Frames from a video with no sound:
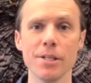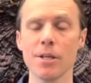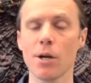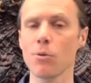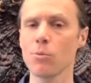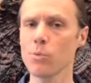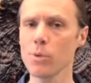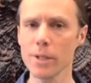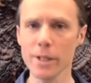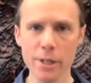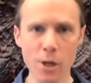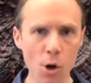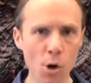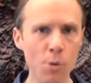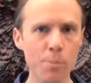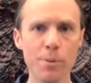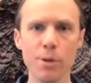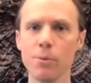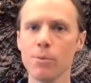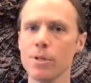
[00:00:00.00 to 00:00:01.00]
I really
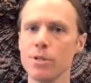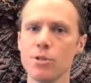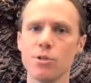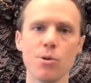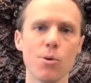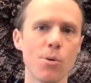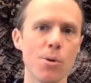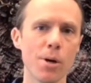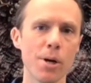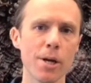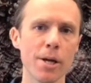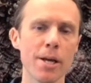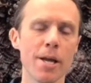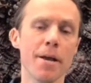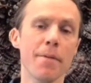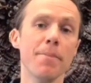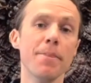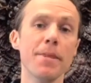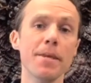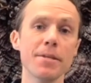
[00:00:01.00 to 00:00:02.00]
hope you enjoy
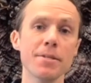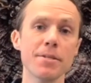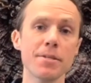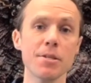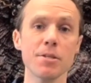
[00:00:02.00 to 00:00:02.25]
this